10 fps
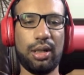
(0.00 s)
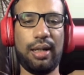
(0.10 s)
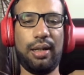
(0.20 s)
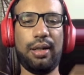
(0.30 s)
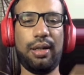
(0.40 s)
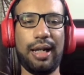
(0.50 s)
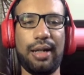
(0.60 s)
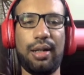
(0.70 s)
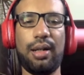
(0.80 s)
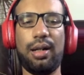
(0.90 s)
and
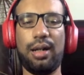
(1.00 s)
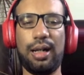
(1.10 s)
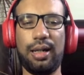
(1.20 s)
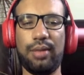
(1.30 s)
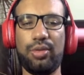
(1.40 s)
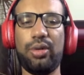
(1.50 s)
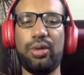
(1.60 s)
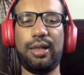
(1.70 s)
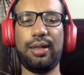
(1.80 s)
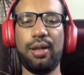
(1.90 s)
then I am
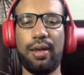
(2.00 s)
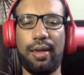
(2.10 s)
using